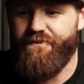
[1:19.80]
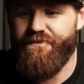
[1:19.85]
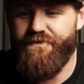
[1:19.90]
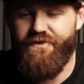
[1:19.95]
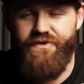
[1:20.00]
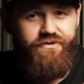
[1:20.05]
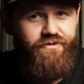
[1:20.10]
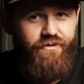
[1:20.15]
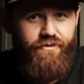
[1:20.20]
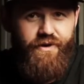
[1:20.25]

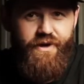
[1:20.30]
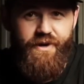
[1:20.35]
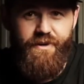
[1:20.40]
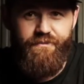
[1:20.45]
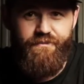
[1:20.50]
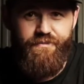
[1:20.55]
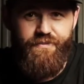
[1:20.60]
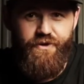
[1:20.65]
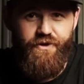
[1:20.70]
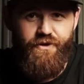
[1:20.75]
screwing
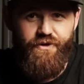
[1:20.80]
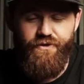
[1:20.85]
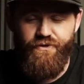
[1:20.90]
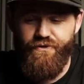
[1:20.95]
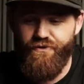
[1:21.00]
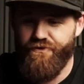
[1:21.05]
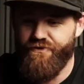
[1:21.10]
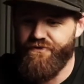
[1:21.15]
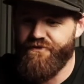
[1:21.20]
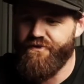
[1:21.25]
in
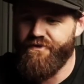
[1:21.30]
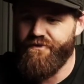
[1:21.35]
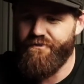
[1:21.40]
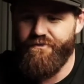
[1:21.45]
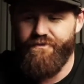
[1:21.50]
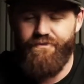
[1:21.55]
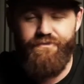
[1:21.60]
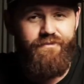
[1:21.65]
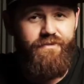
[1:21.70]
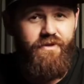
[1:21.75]
bugles,
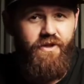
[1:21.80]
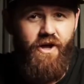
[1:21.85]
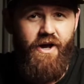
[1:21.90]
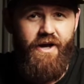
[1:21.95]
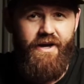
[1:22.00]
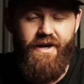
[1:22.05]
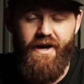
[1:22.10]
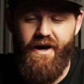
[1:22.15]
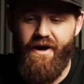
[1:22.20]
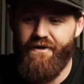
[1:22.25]

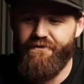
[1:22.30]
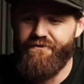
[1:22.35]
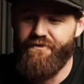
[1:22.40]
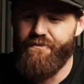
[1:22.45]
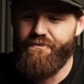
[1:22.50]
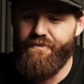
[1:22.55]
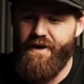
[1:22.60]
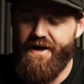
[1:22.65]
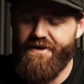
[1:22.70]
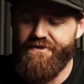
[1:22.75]
like for
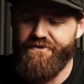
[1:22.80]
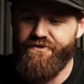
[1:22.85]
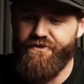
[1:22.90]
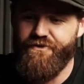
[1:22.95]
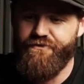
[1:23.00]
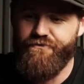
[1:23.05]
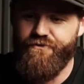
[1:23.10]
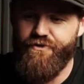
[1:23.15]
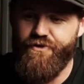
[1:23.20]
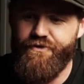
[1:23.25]
battens
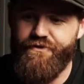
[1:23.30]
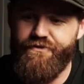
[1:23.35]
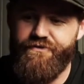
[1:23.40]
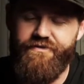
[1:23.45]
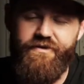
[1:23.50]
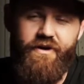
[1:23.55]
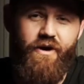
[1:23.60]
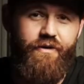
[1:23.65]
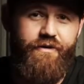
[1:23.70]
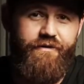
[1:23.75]
on
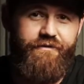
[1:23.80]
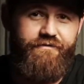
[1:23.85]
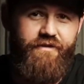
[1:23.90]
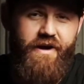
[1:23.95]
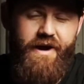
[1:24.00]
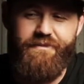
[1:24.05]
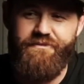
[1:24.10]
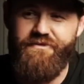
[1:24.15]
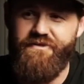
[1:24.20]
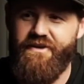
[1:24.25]
roofs, holding
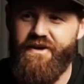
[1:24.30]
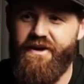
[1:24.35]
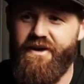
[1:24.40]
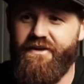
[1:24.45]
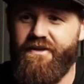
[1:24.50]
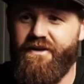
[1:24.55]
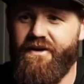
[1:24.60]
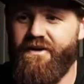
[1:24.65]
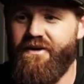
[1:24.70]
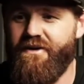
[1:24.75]
frames
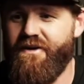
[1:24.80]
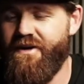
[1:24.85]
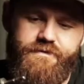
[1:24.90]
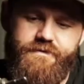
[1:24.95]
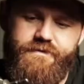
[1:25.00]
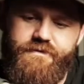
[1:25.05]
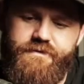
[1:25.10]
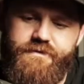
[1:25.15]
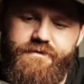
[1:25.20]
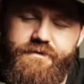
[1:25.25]
together.
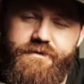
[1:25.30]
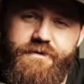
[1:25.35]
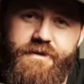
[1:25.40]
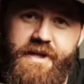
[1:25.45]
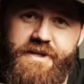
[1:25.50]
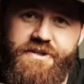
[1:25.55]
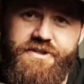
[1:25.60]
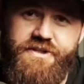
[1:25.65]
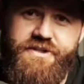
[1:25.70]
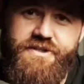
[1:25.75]
So
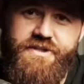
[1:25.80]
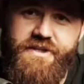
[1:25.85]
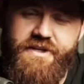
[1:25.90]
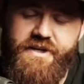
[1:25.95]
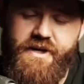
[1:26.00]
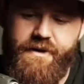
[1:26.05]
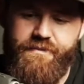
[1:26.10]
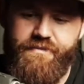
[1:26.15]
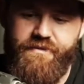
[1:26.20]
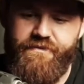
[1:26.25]
that's just a
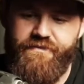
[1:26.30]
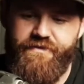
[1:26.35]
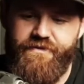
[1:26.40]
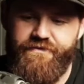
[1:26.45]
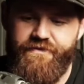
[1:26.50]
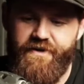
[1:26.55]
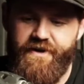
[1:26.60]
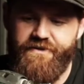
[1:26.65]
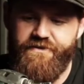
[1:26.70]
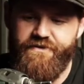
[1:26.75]
couple of the
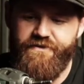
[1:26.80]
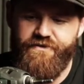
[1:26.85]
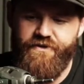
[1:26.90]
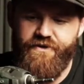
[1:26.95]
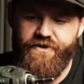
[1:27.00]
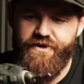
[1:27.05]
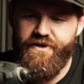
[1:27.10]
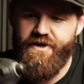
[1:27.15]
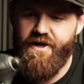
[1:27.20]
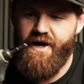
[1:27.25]
features
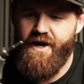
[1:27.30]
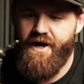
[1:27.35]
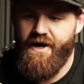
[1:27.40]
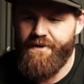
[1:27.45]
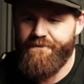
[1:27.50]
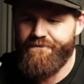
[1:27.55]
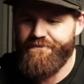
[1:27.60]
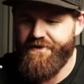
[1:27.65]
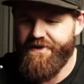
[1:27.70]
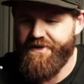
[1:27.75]
on it.
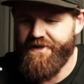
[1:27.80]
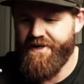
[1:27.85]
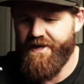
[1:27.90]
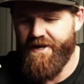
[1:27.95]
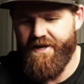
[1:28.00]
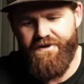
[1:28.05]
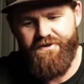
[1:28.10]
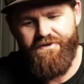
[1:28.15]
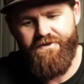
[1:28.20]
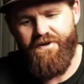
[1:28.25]

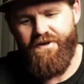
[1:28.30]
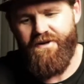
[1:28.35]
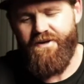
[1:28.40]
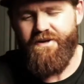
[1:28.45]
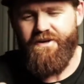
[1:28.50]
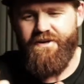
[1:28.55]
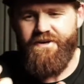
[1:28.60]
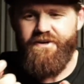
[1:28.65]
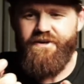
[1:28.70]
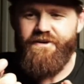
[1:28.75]
Again,
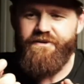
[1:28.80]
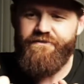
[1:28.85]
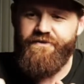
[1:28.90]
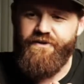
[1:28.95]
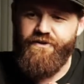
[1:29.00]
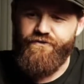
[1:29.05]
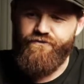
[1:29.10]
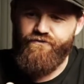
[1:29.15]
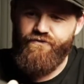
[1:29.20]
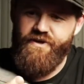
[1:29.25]

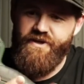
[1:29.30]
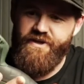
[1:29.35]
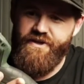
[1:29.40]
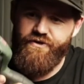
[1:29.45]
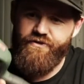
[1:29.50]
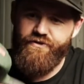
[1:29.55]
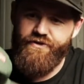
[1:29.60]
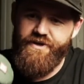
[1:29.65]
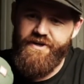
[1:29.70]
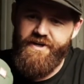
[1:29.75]
feels really
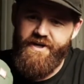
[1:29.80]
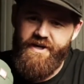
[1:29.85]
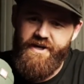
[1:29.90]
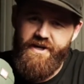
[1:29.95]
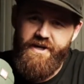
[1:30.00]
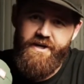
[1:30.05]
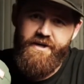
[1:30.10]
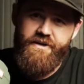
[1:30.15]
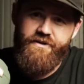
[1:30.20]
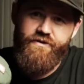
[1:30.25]
good in
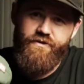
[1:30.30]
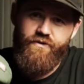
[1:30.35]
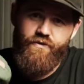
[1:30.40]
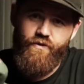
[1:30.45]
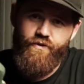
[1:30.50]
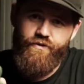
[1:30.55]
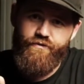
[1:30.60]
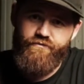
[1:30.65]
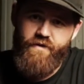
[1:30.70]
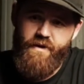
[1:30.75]
hand.
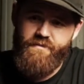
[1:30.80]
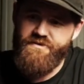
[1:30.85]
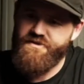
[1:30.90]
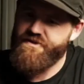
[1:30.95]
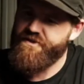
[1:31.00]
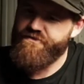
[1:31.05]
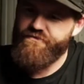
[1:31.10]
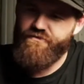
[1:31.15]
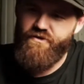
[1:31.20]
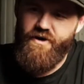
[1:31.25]
All the rubber's
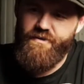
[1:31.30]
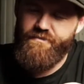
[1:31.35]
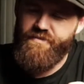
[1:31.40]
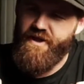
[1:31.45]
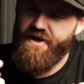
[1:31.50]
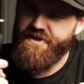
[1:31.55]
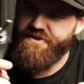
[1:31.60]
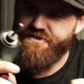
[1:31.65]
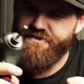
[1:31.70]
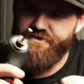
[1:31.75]
in the right
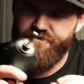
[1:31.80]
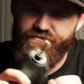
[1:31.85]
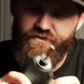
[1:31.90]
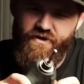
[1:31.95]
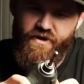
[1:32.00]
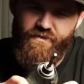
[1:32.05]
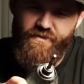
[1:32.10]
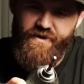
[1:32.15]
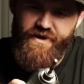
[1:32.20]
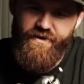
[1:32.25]
places,
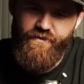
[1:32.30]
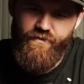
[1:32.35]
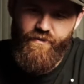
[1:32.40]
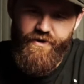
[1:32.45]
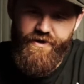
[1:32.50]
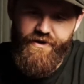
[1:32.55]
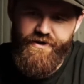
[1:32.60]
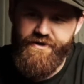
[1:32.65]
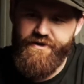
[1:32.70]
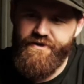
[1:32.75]
right where you
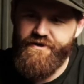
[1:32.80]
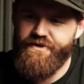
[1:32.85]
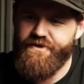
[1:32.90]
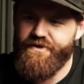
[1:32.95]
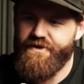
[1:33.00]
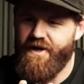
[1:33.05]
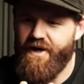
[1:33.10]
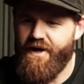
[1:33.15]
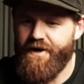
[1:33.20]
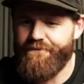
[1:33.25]
want it.
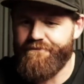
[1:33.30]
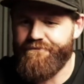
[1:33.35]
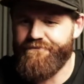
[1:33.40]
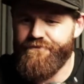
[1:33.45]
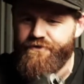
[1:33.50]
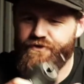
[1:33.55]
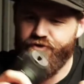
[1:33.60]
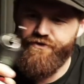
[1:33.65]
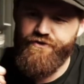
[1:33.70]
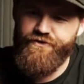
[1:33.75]

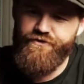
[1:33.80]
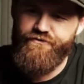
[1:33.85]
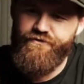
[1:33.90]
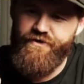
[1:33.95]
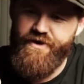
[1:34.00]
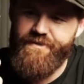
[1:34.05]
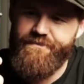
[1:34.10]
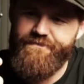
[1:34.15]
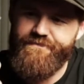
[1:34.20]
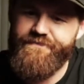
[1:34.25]
Good
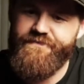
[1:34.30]
grip,